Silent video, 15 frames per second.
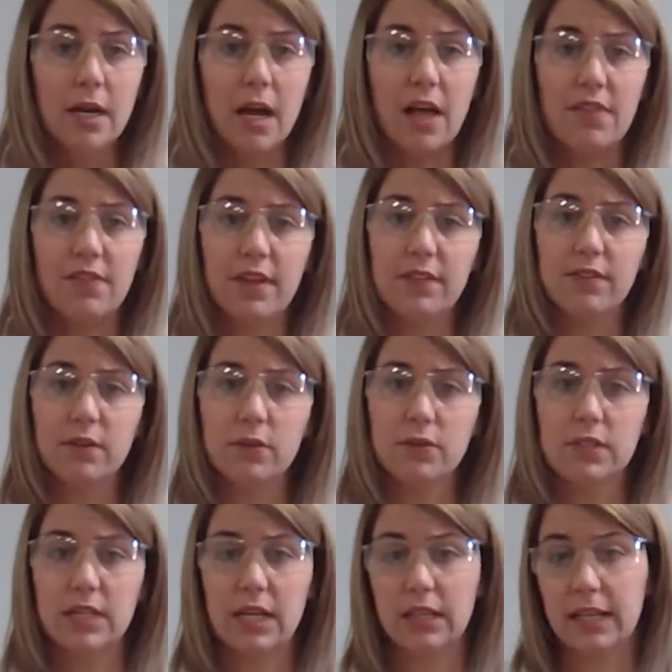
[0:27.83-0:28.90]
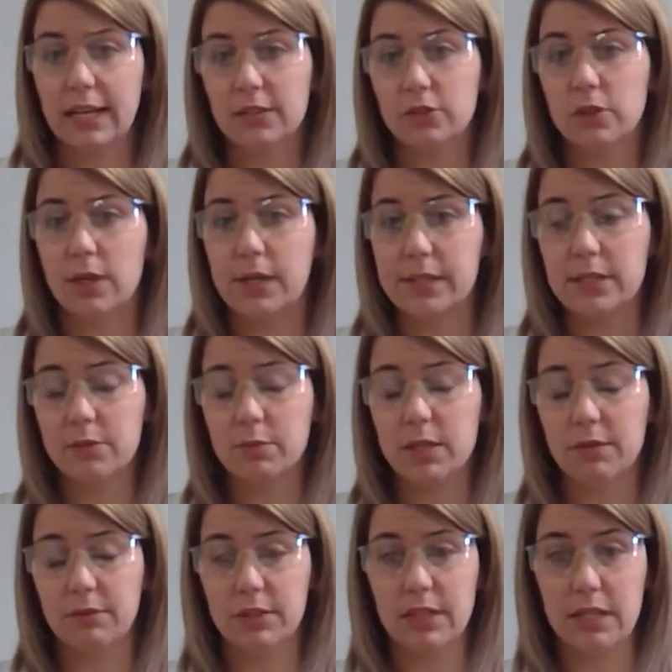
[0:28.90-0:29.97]
And then those electrons,
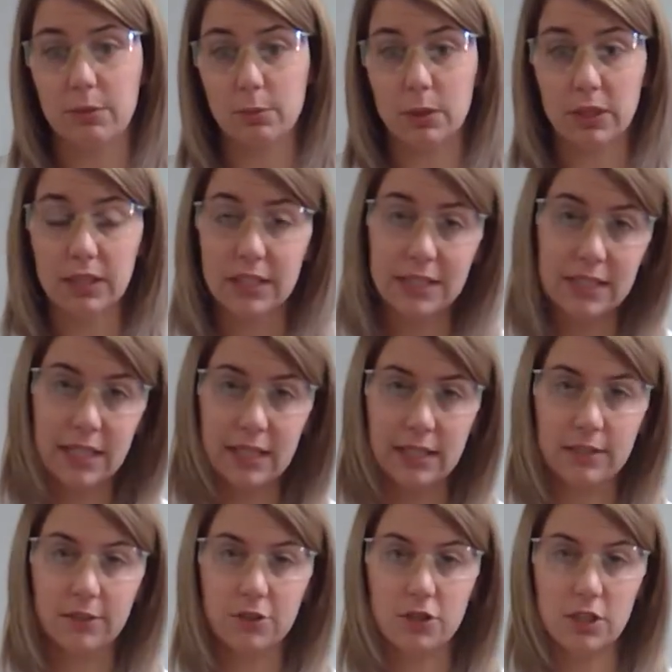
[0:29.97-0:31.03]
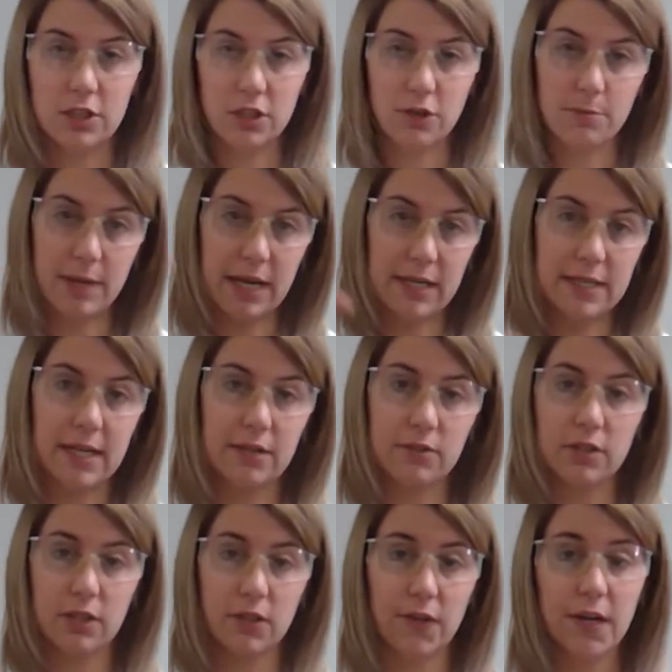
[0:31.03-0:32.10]
whenever they release that energy to go back down
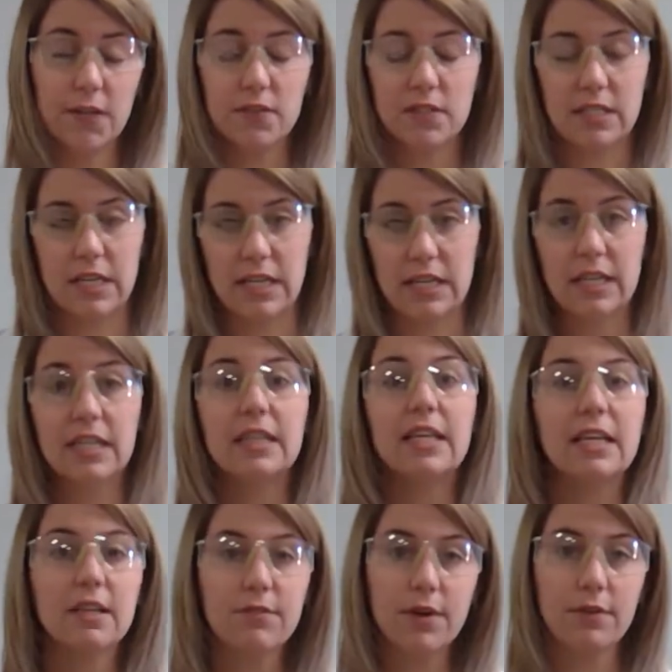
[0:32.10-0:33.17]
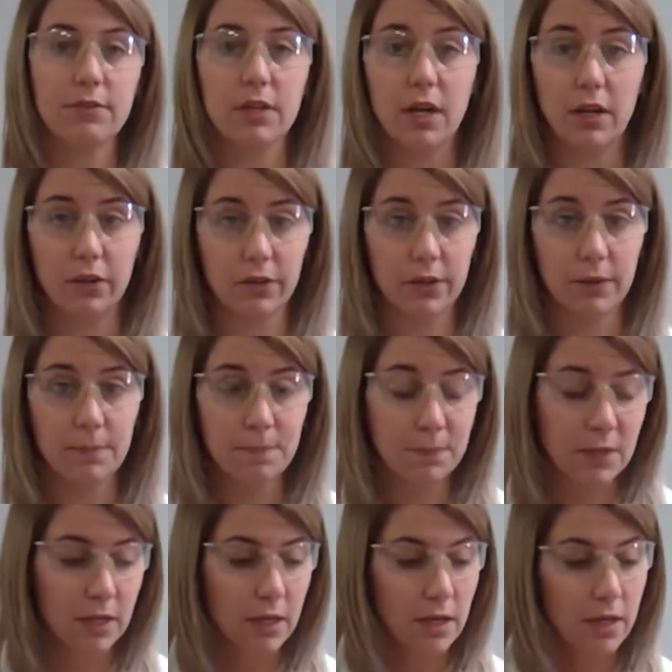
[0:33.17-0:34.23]
to the ground state, they give off color.
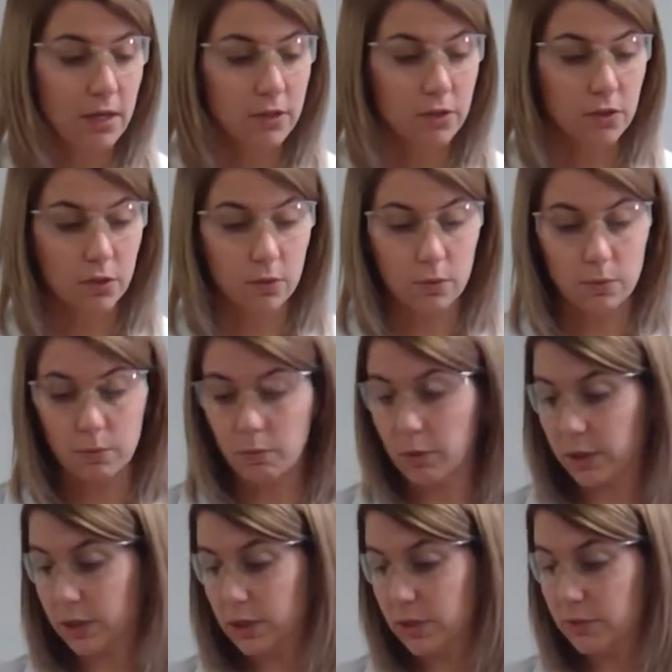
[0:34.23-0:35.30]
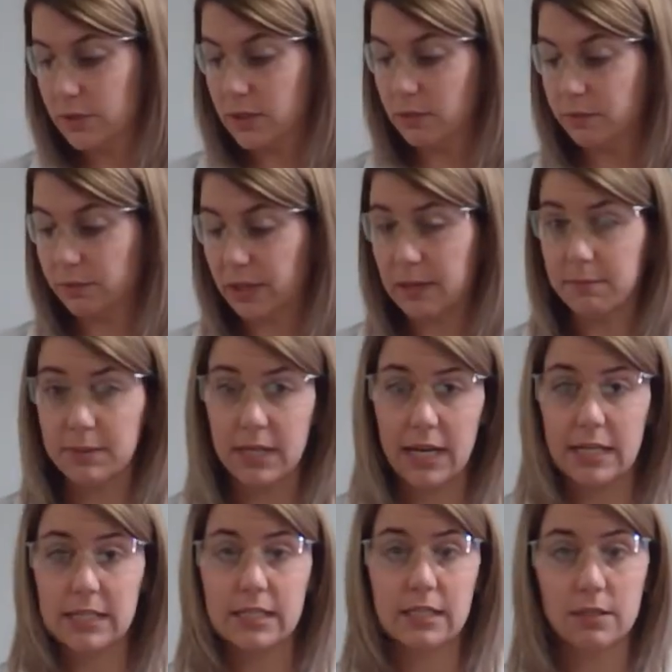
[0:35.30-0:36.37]
So we're going to use the flame
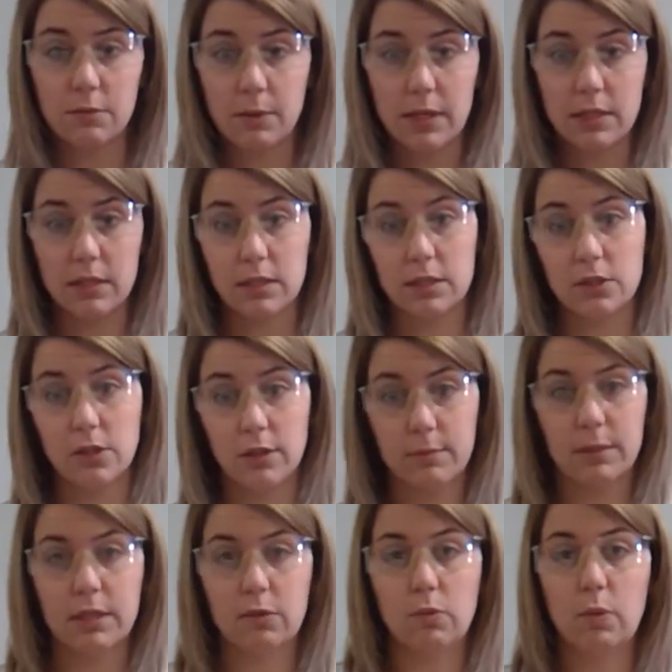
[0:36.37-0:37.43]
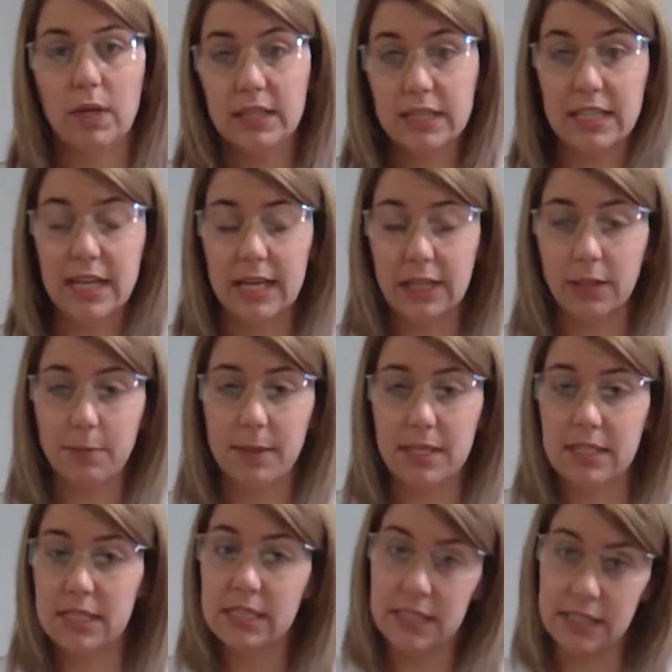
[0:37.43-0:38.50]
test as a way to determine what the
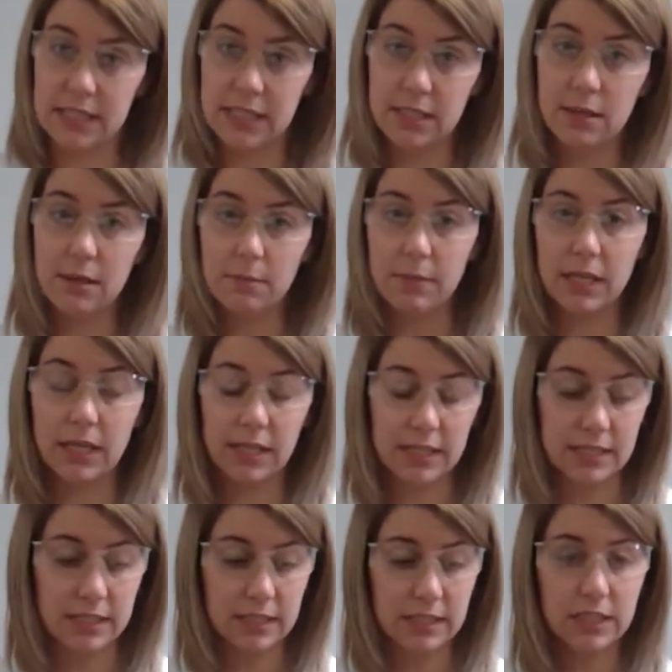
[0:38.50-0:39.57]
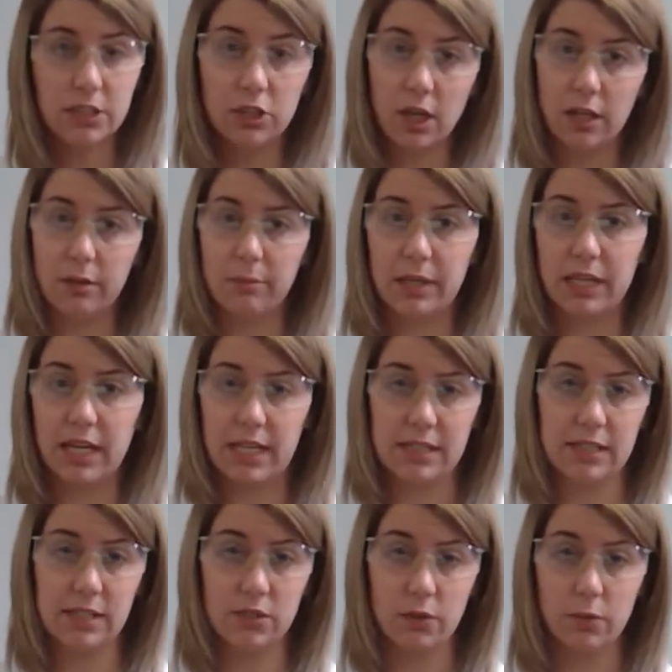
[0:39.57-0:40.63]
element is, because each element has
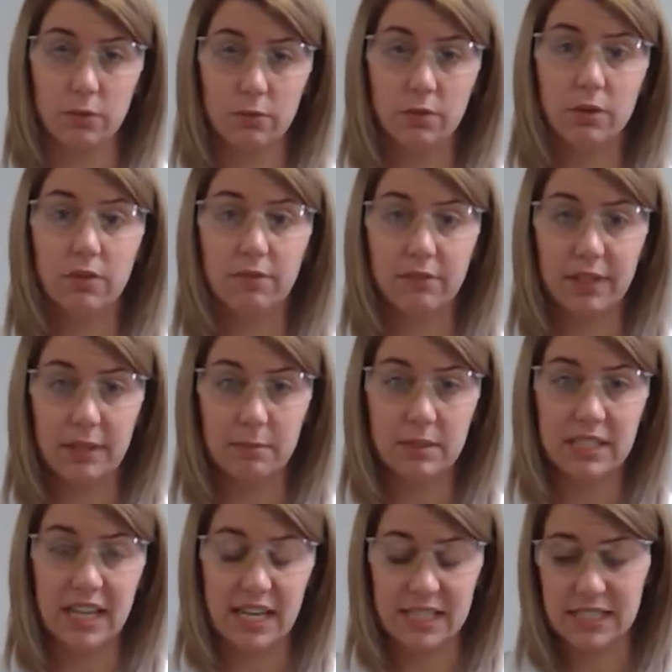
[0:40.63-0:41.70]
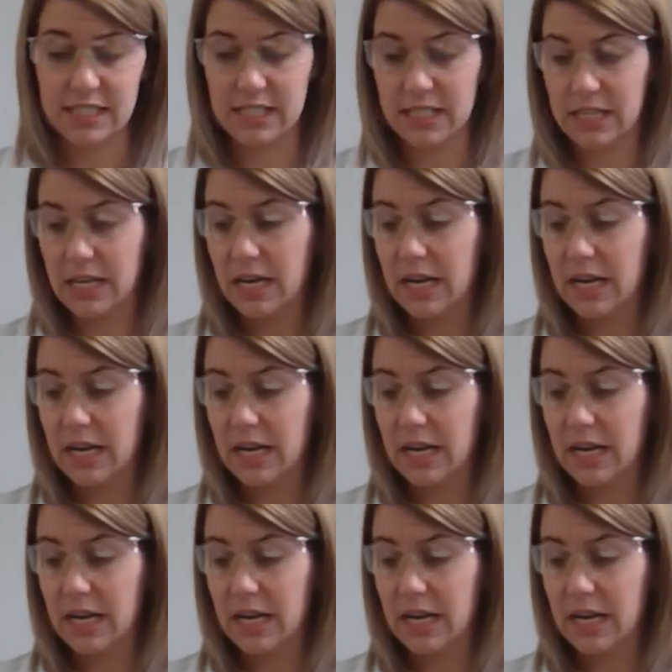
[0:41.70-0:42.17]
its own flame test.